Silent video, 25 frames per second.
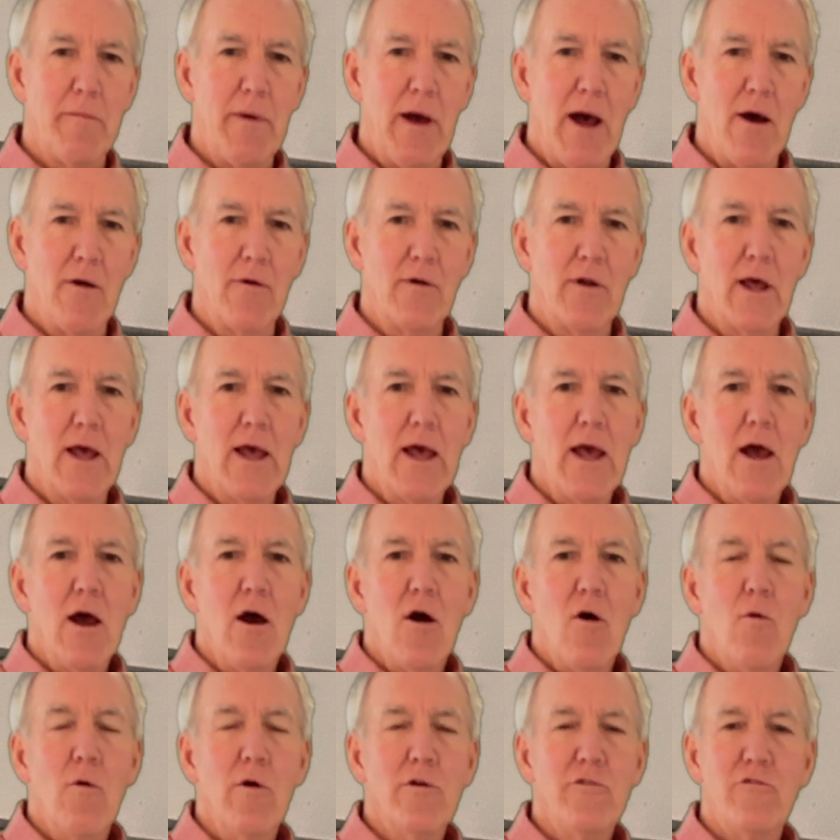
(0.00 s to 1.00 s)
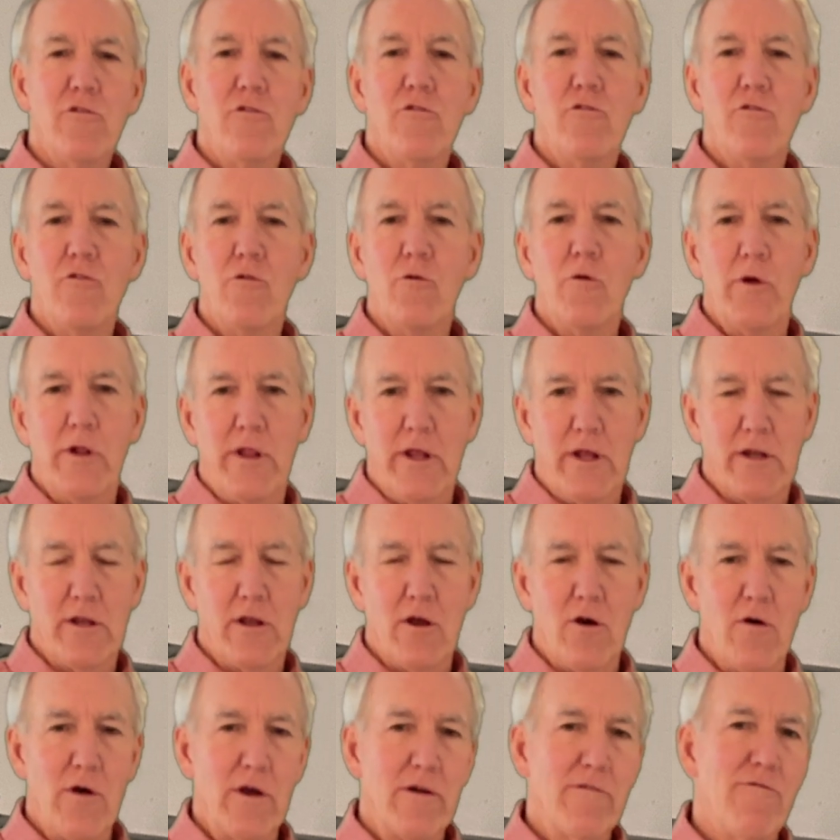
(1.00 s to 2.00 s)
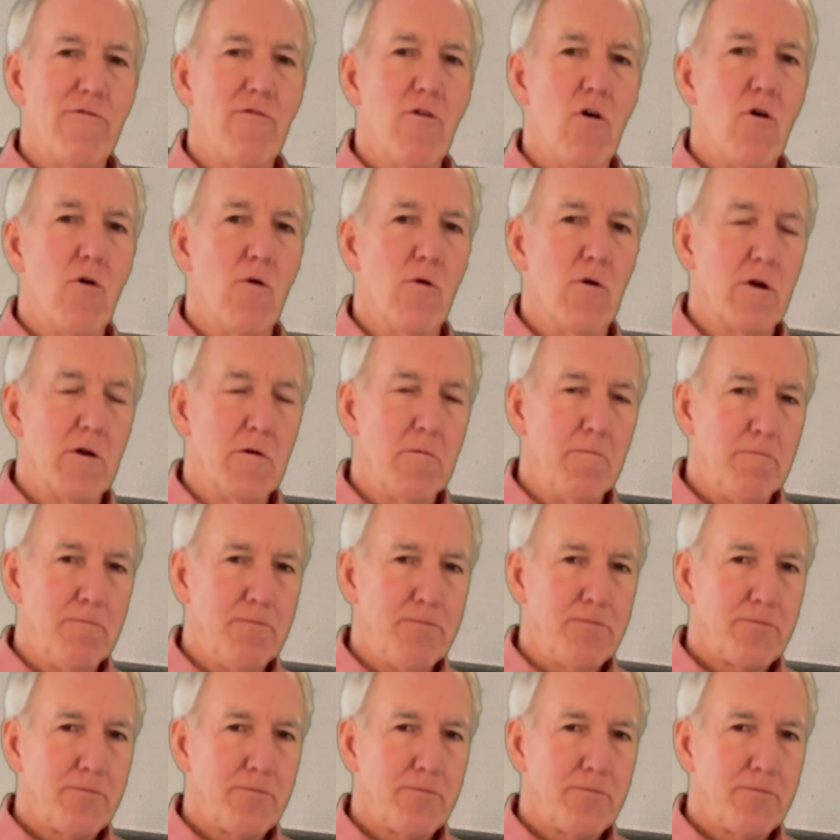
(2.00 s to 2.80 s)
bit about what you do with it going forward.